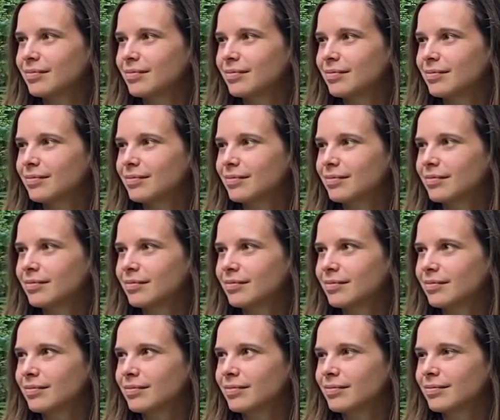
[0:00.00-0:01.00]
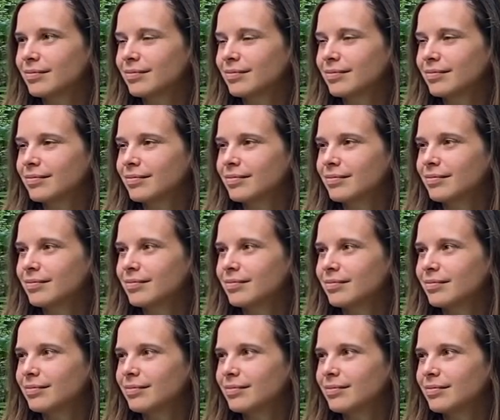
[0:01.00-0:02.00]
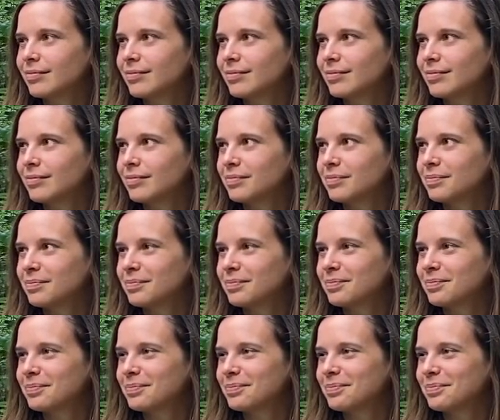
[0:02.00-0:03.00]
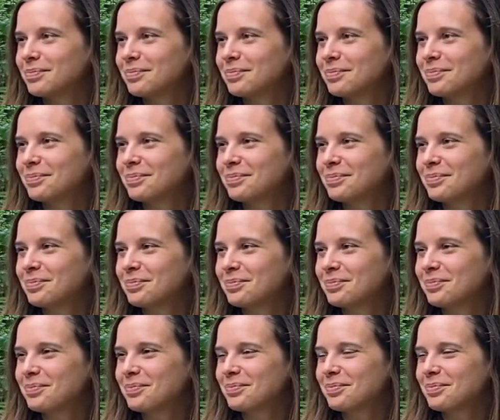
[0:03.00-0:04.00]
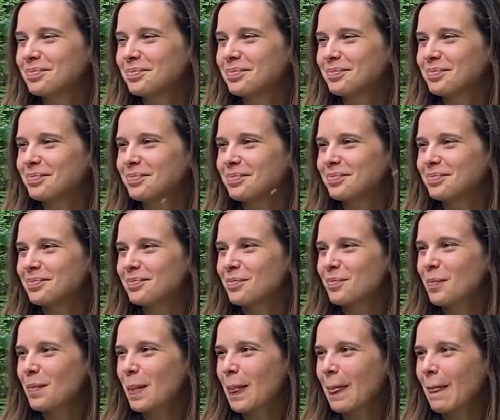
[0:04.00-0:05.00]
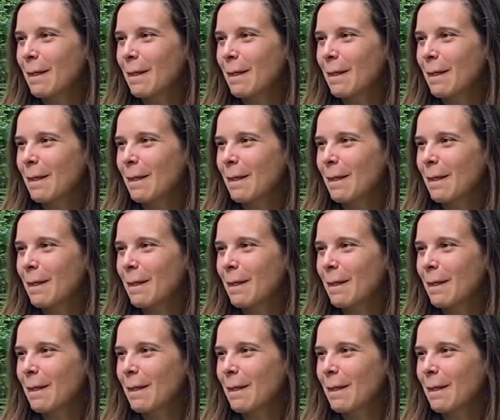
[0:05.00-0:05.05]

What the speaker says: The person shown says nothing.